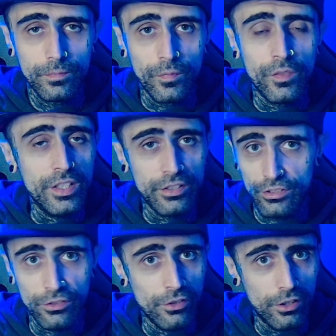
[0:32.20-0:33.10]
this
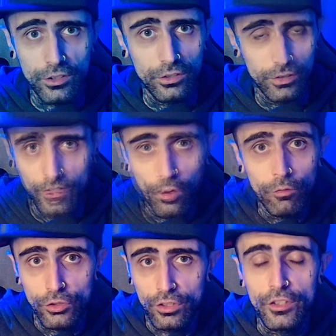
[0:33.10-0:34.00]
is not good.
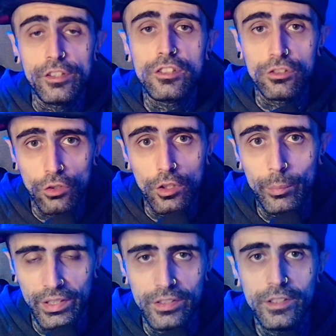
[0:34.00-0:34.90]
Obviously this is all
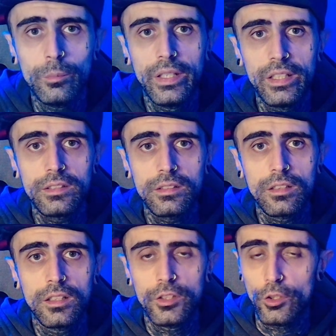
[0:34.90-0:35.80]
opinion based.
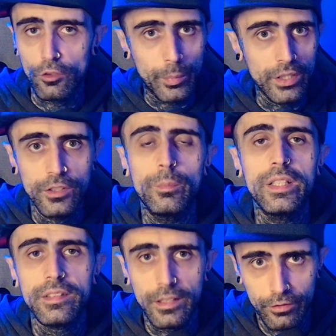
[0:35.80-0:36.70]
Your opinion
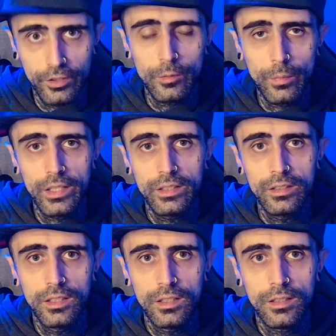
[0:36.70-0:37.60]
may differ to mine.
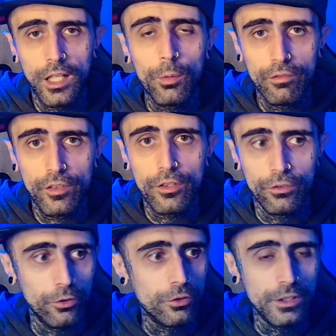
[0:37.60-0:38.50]
However,
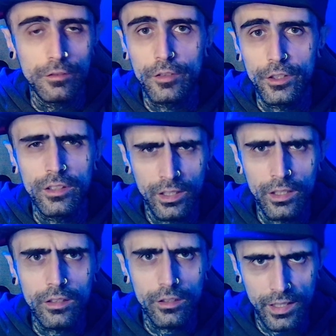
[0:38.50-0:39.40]
there's no need for you to
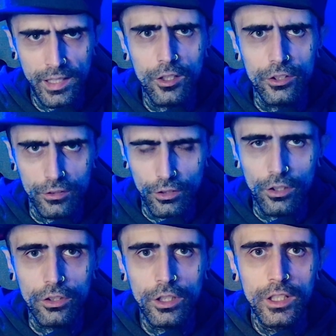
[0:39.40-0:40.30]
kick your cat or your
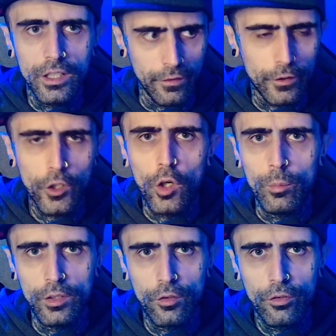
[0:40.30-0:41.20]
dog in the
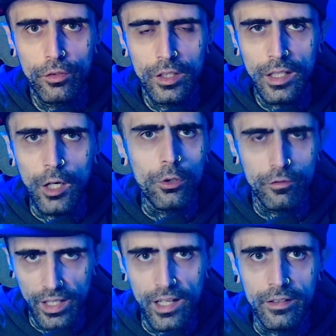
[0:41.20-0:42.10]
comments out
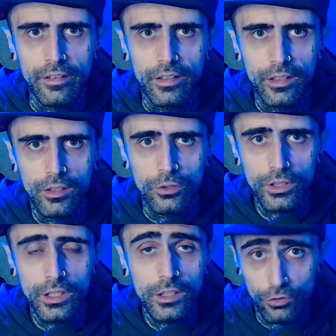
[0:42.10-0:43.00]
of anger,
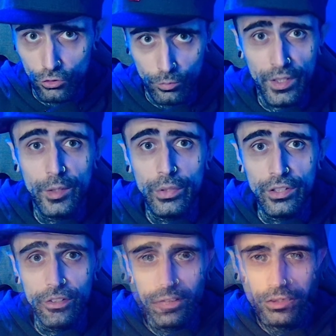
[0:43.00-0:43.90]
okay? It's just my
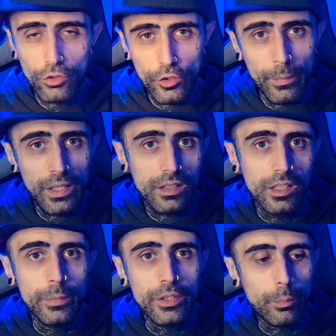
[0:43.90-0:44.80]
opinion. So the M.A.C
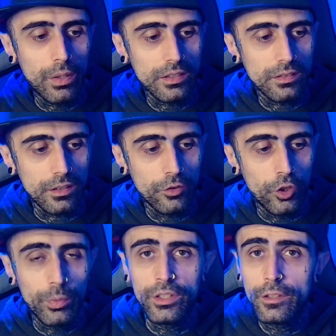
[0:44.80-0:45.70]
came in a plastic
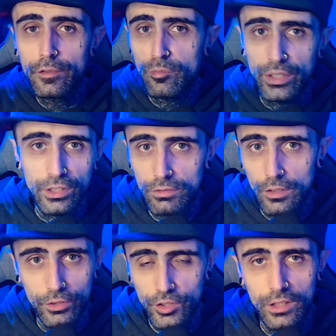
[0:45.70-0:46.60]
tub, and if you've been
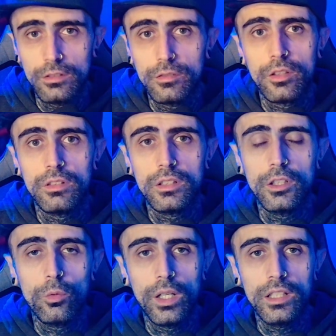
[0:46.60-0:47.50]
around the channel for a
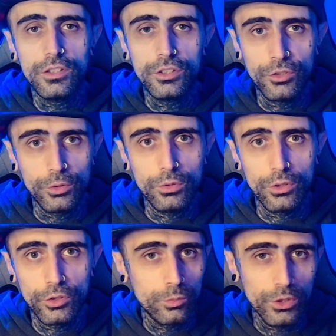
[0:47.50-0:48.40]
little while, you do
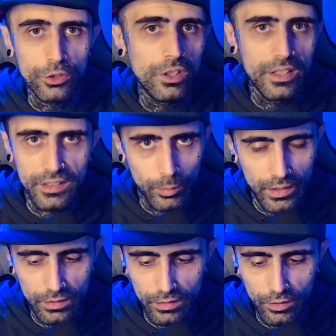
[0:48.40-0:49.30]
know that we don't like the
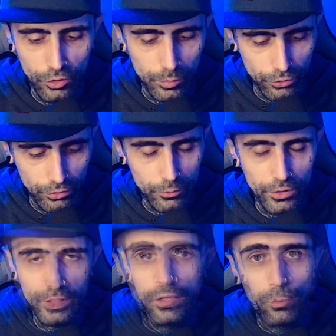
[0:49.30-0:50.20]
plastic tubs around
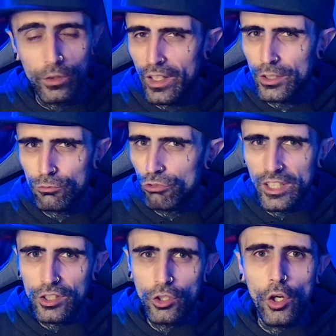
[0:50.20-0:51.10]
here. We've had a
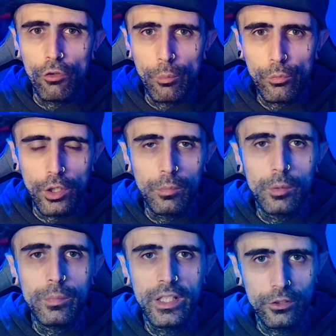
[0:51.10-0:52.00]
reoccurring
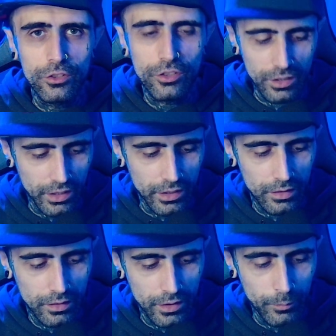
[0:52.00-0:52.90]
problem hit us again,
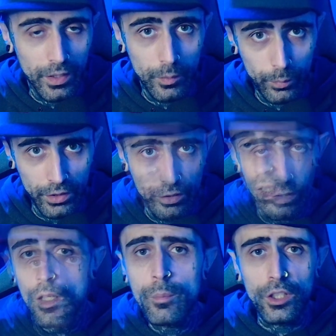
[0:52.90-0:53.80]
in my opinion,
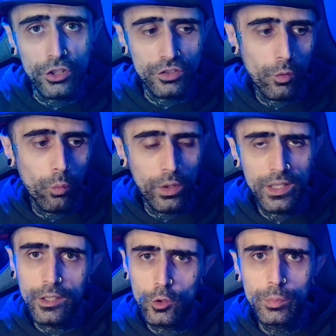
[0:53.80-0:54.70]
because when
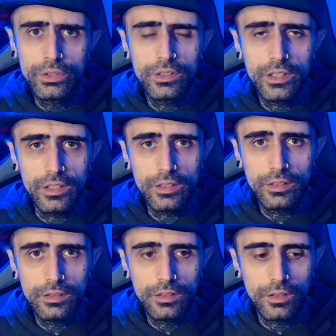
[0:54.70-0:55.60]
I opened
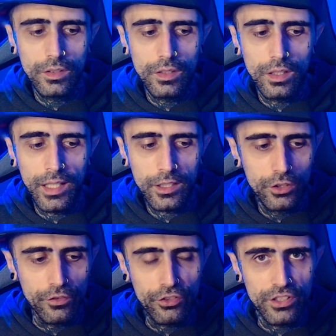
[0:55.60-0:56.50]
this, I could
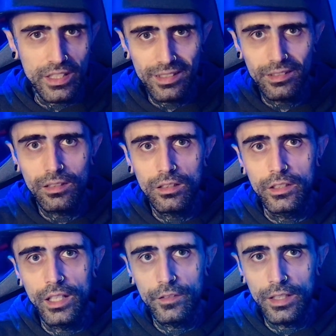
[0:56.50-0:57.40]
have sneezed
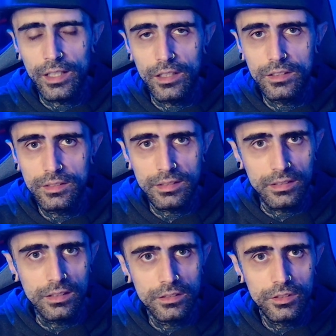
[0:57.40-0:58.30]
and had that
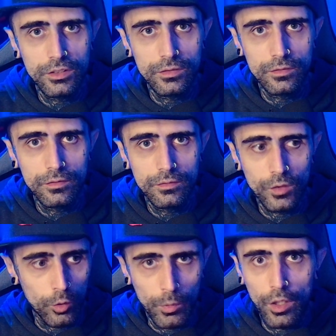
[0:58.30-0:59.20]
sealant
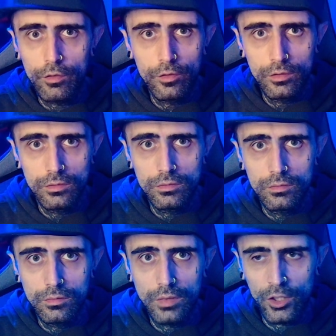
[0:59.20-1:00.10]
come
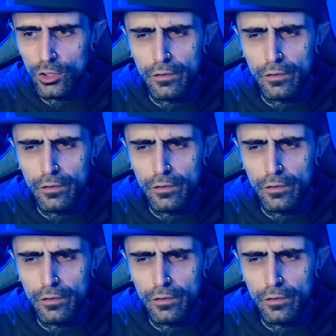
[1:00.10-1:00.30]
off. I could have